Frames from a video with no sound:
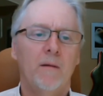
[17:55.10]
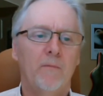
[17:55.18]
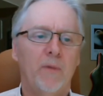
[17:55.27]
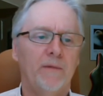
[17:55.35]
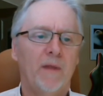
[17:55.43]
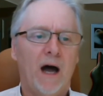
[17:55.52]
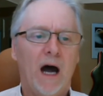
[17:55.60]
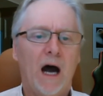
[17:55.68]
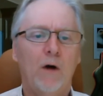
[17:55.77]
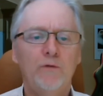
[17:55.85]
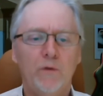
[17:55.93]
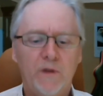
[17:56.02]
But
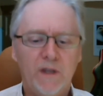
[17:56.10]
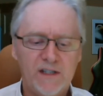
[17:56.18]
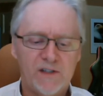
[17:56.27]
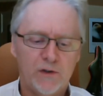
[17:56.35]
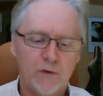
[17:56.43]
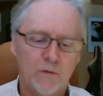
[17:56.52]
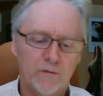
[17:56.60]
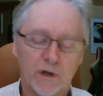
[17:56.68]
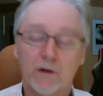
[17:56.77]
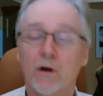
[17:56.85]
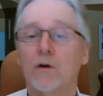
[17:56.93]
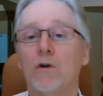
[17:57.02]
how do these do?
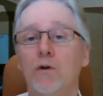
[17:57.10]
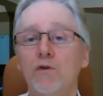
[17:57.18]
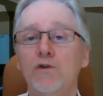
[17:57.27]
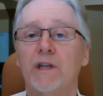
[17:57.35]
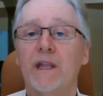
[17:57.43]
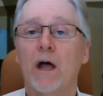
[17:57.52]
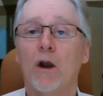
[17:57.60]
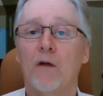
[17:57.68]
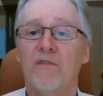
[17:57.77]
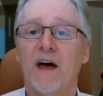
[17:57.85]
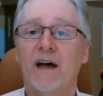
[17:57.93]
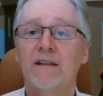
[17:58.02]
The conclusion out
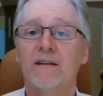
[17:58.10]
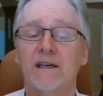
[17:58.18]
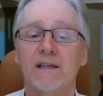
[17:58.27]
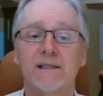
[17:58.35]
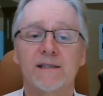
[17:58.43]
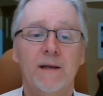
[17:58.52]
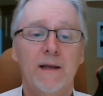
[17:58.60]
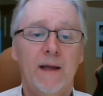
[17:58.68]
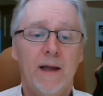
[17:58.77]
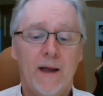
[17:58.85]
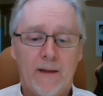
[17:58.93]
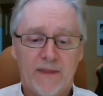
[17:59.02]
of that is
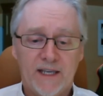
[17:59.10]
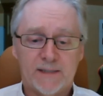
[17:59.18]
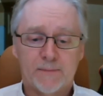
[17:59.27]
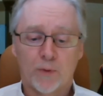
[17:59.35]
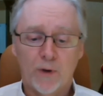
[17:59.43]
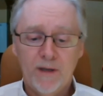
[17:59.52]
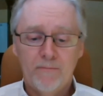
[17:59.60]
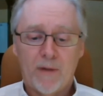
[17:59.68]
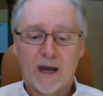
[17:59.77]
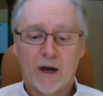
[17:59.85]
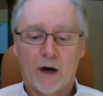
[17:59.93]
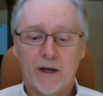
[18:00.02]
these
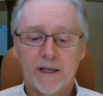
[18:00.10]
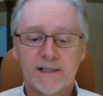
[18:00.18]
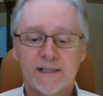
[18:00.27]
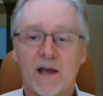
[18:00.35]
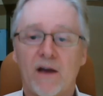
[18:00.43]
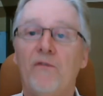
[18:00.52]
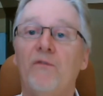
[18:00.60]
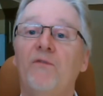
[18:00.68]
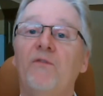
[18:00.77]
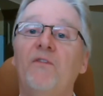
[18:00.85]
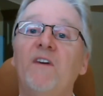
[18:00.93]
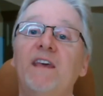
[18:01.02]
prebiotics
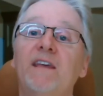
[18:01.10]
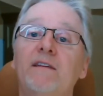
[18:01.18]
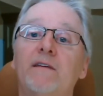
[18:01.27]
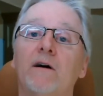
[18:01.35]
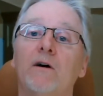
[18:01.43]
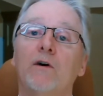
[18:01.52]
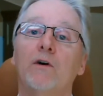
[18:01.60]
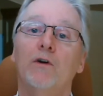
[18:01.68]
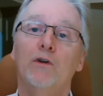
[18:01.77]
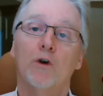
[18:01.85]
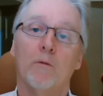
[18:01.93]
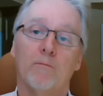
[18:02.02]
feed your